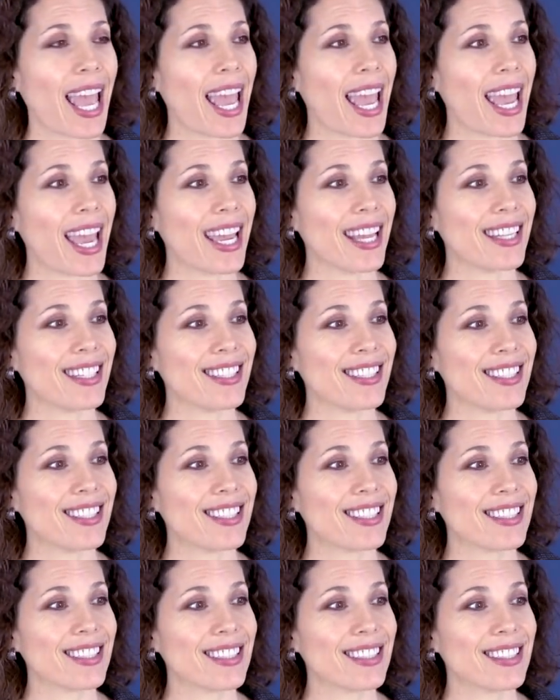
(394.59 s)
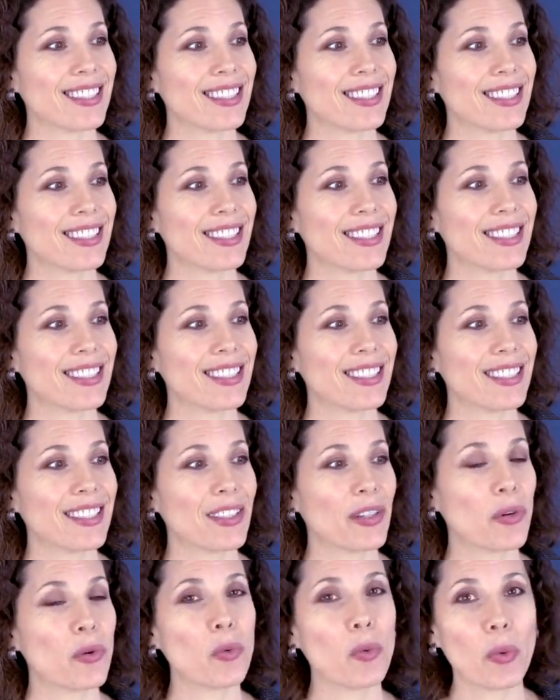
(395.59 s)
And
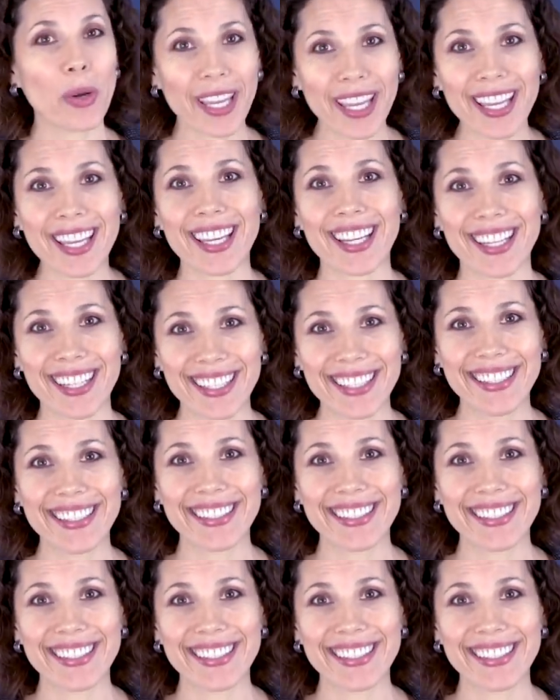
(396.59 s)
we,